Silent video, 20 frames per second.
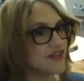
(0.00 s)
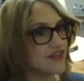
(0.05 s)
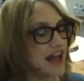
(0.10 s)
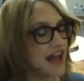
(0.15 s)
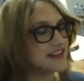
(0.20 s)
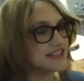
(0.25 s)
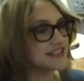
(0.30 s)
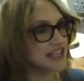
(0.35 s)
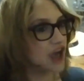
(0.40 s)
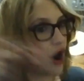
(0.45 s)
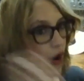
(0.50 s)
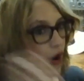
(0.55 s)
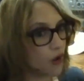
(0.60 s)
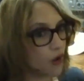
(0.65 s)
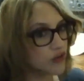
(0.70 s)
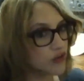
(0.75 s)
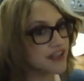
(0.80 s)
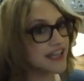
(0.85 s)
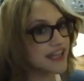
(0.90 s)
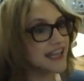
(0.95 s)
That's the
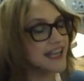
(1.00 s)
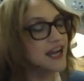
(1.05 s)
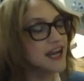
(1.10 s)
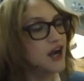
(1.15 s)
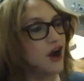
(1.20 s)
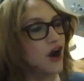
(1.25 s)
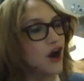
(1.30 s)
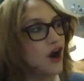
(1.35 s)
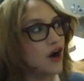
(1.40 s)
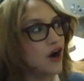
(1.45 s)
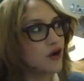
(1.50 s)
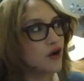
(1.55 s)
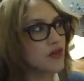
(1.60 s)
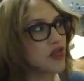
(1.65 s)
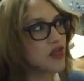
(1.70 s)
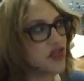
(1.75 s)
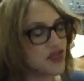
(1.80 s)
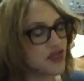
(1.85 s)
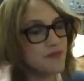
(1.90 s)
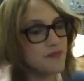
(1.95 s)
only
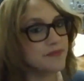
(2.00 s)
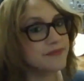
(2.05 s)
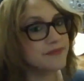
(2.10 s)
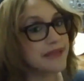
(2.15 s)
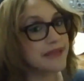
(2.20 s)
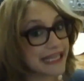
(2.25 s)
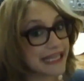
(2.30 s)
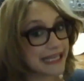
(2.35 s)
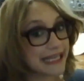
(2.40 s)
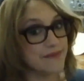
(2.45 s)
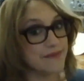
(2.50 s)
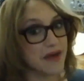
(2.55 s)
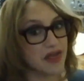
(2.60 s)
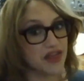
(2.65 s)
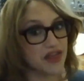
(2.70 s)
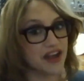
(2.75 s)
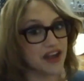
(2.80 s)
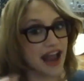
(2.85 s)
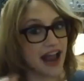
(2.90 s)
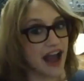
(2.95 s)
meme
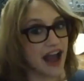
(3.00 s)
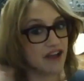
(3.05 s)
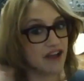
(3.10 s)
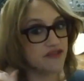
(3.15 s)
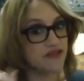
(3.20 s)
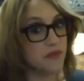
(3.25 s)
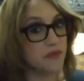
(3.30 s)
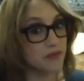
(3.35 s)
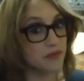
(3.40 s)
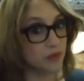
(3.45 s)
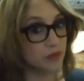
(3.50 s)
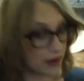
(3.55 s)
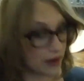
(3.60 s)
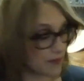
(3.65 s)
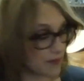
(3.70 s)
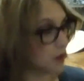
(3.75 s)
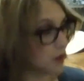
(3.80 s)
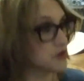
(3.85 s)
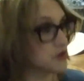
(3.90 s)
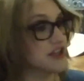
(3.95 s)
that I have
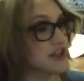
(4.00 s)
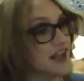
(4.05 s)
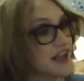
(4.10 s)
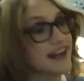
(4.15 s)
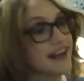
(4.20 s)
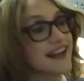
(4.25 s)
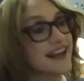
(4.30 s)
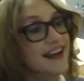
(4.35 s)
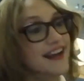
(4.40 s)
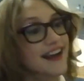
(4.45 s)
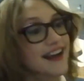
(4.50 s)
reposted.